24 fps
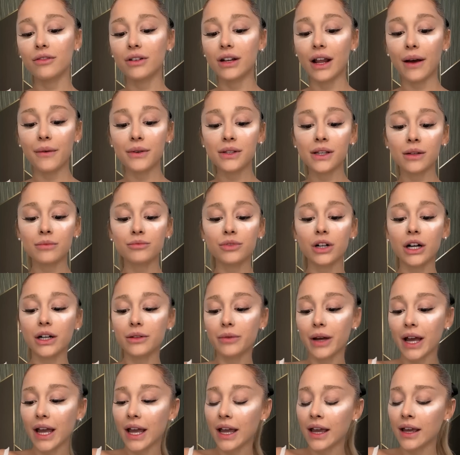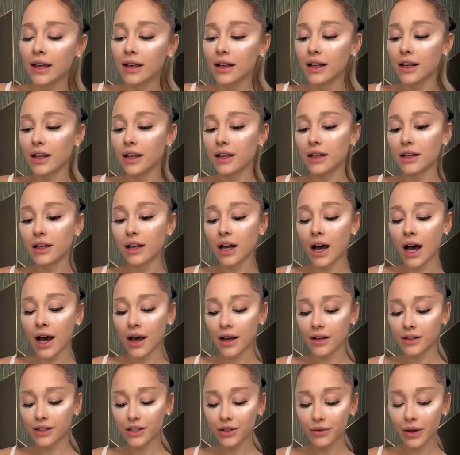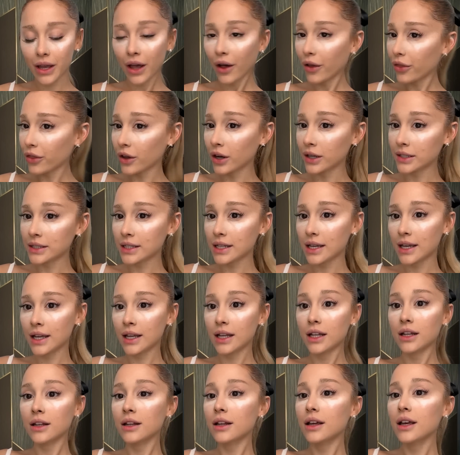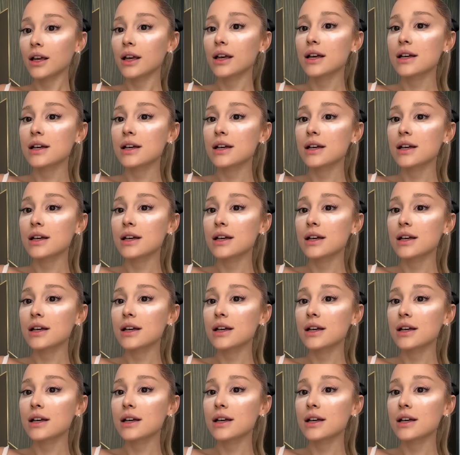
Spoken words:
When I was on Broadway doing 13,